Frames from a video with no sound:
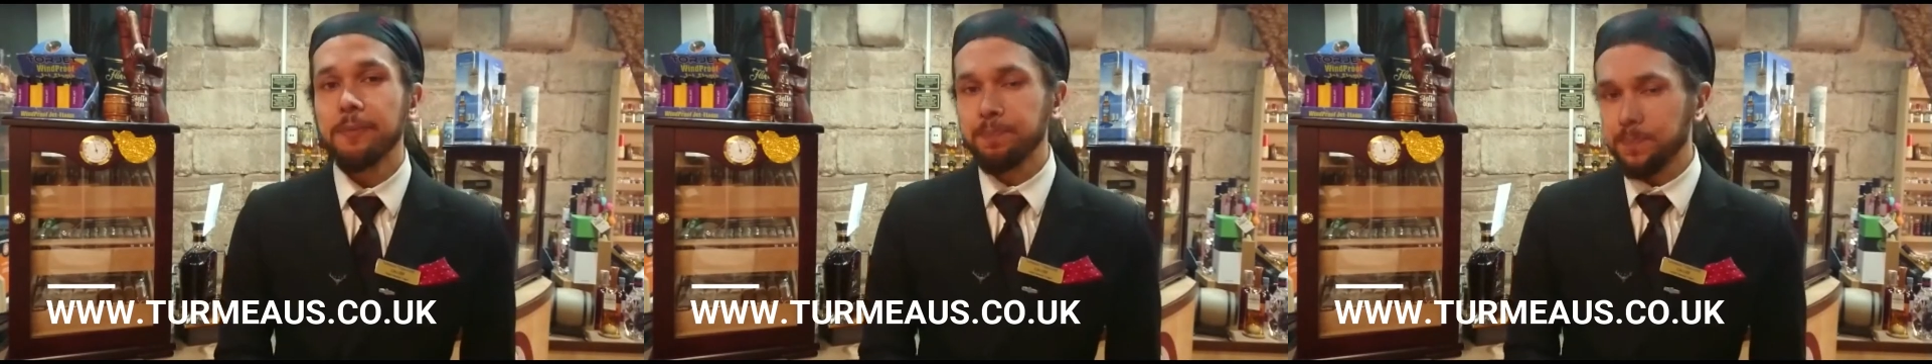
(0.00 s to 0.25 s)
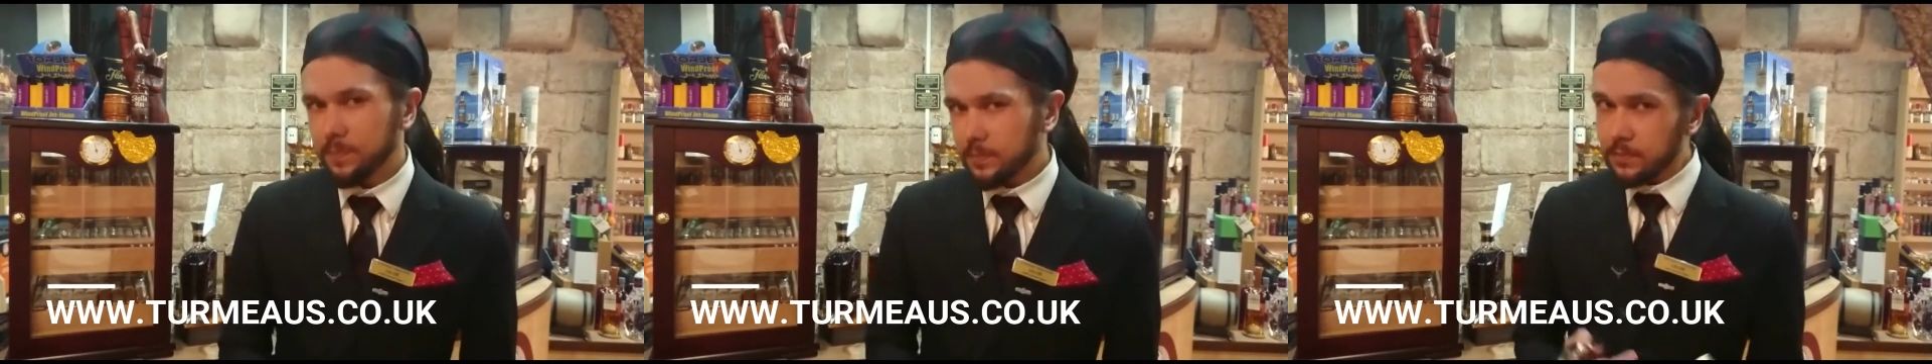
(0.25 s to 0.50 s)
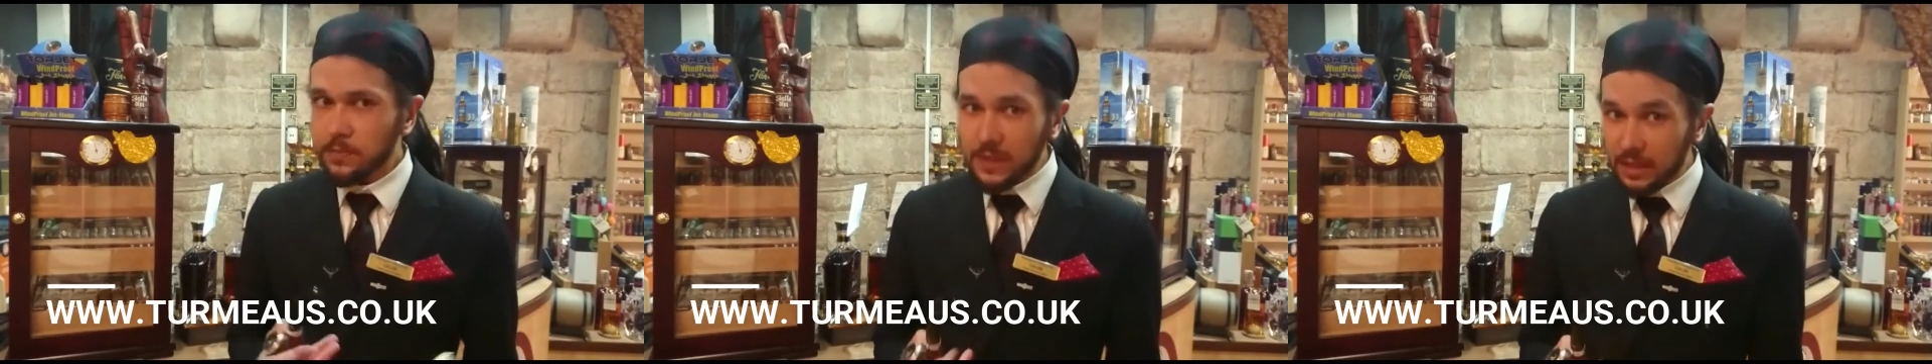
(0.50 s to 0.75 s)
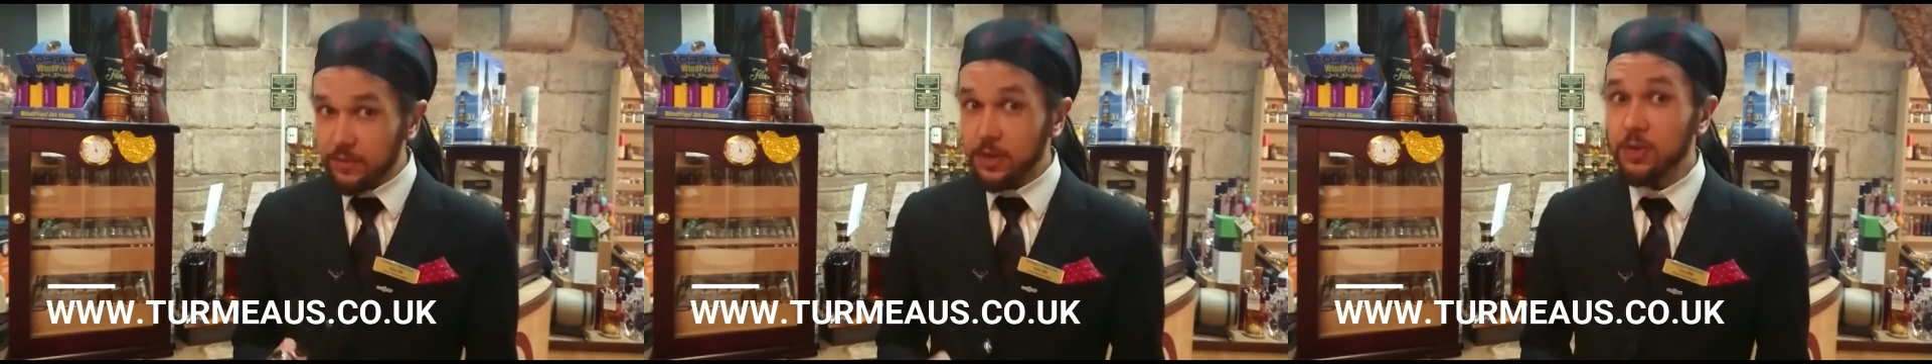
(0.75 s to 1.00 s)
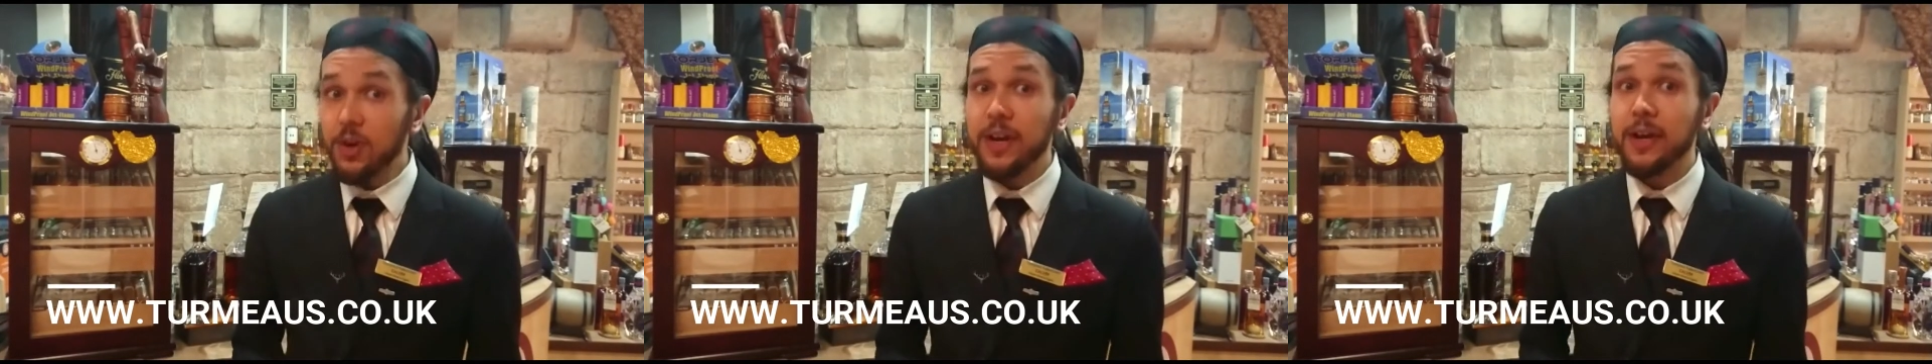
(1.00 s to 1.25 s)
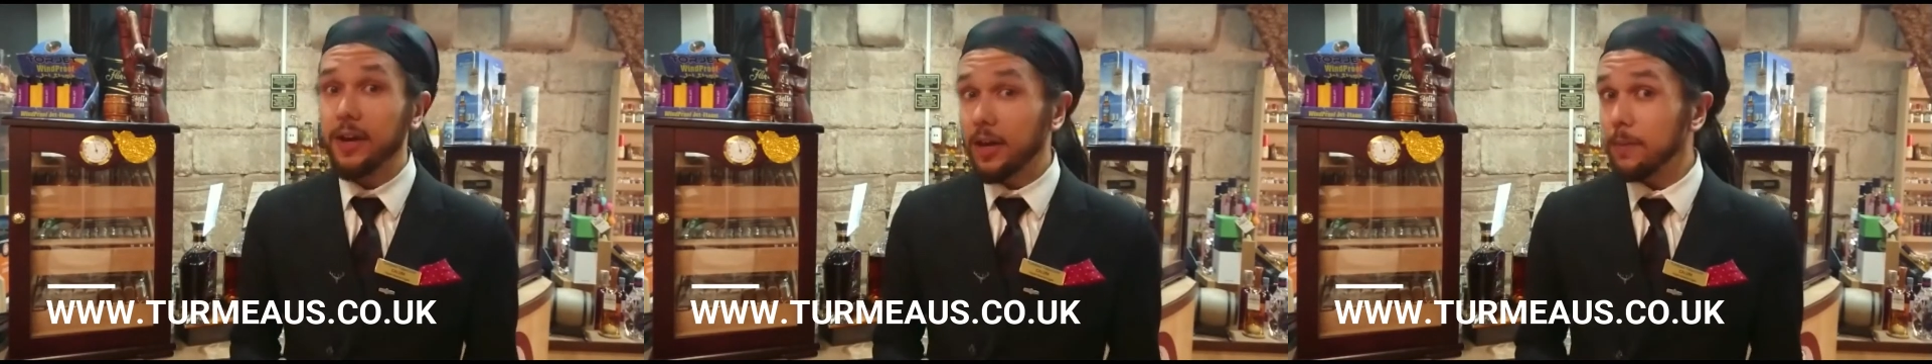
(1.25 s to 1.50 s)
If you do
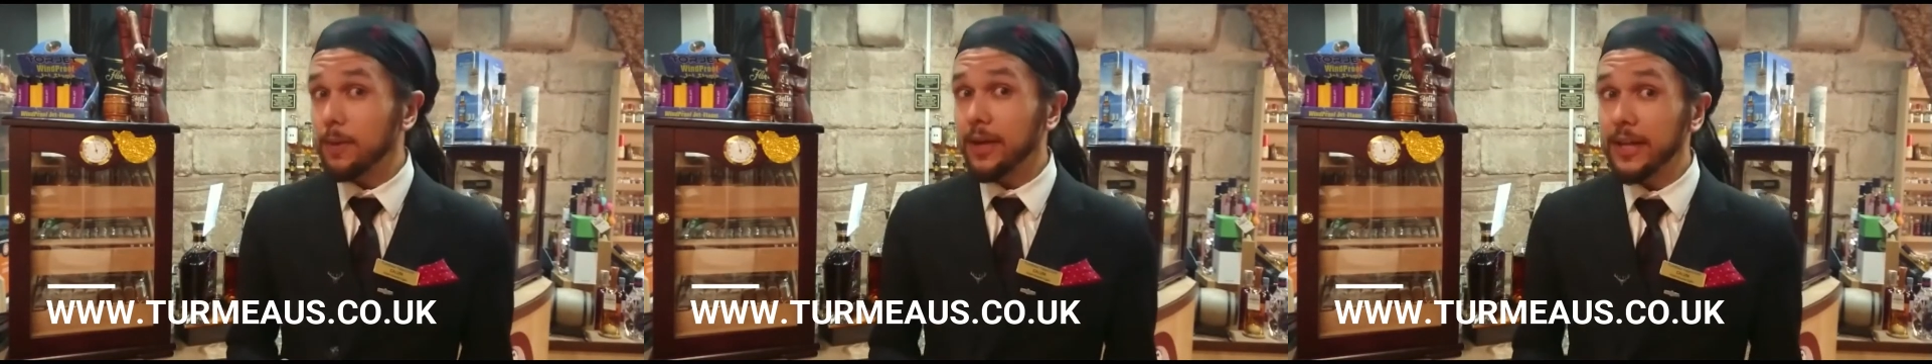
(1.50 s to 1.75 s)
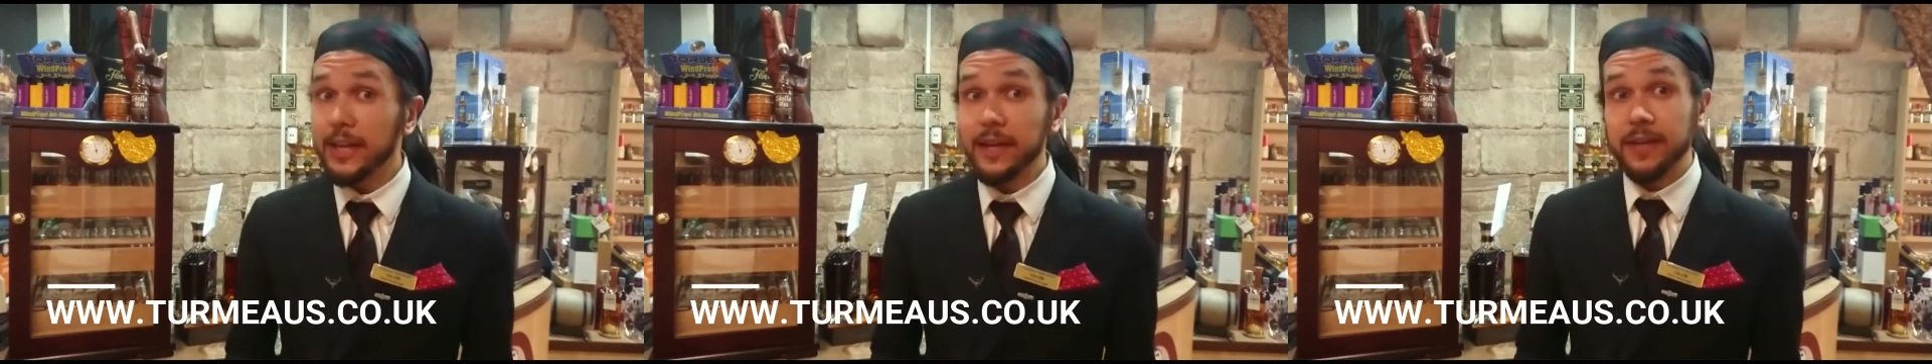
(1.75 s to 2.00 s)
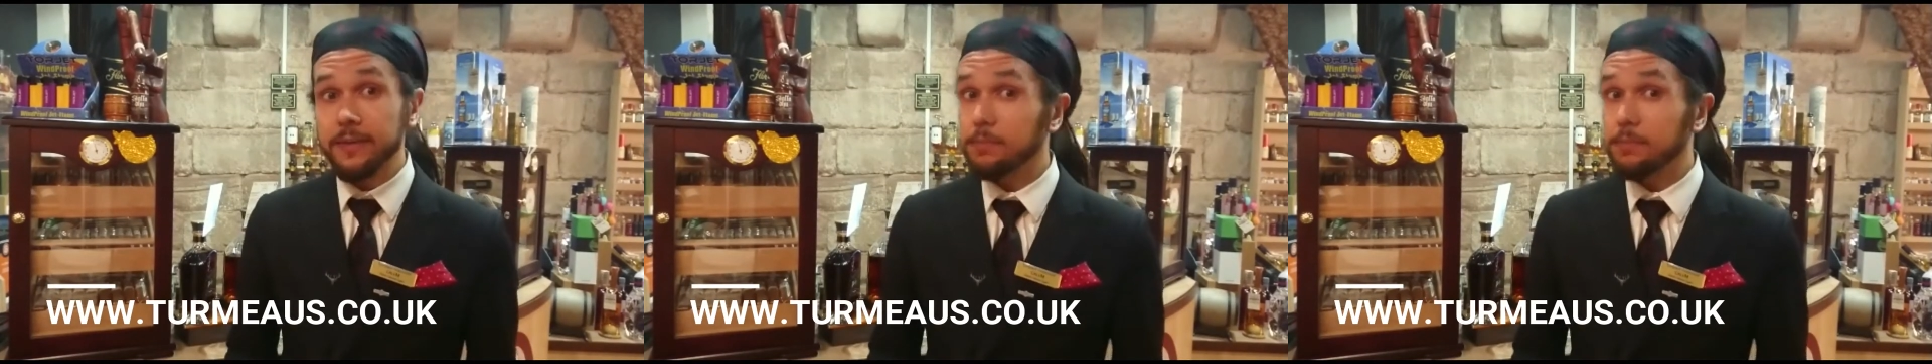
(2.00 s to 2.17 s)
try it, hope you like it,